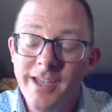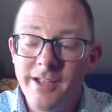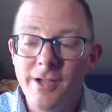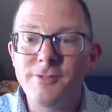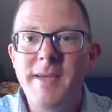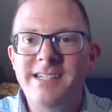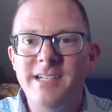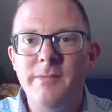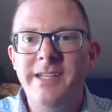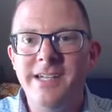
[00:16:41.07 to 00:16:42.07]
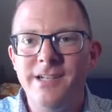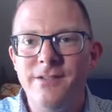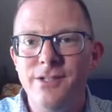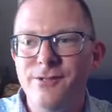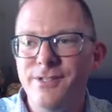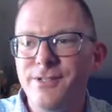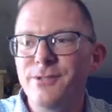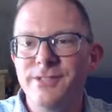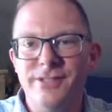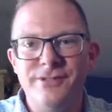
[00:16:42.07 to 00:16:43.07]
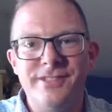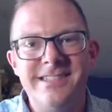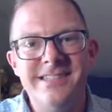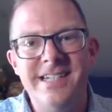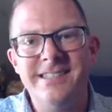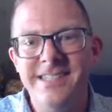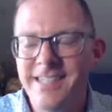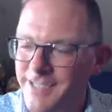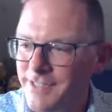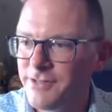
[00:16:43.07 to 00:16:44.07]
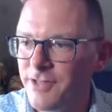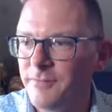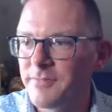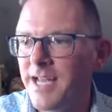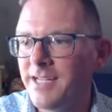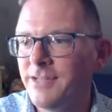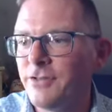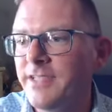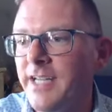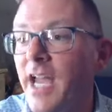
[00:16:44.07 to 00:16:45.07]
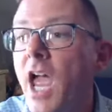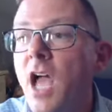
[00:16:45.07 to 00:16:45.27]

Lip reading: goes back to the beginning of the Union School District in the 1880s. So kind of interesting.